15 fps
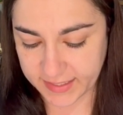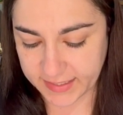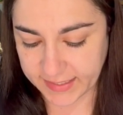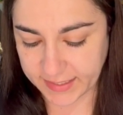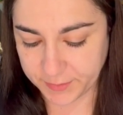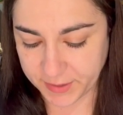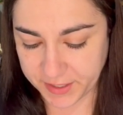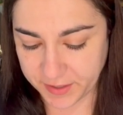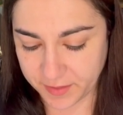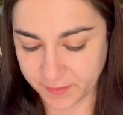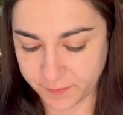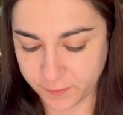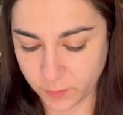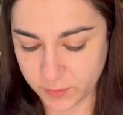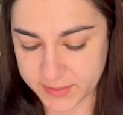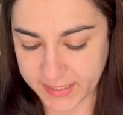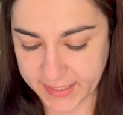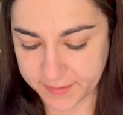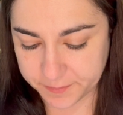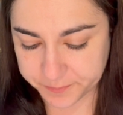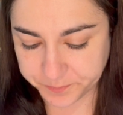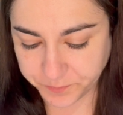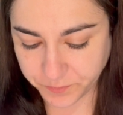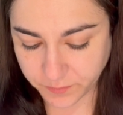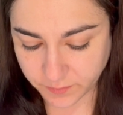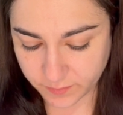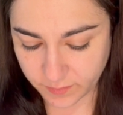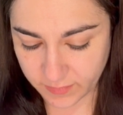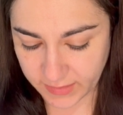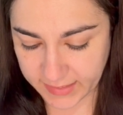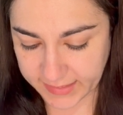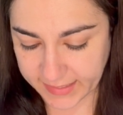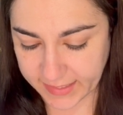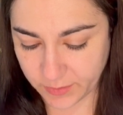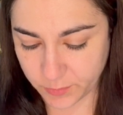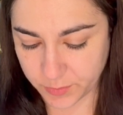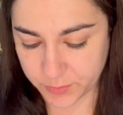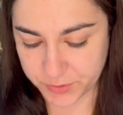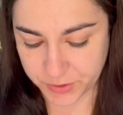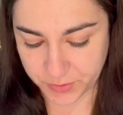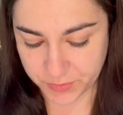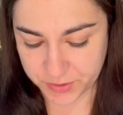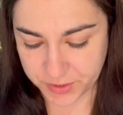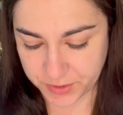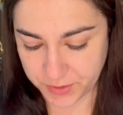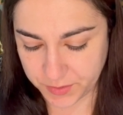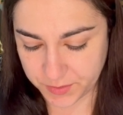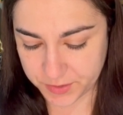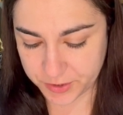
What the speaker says: So I know that 40 is equal to 2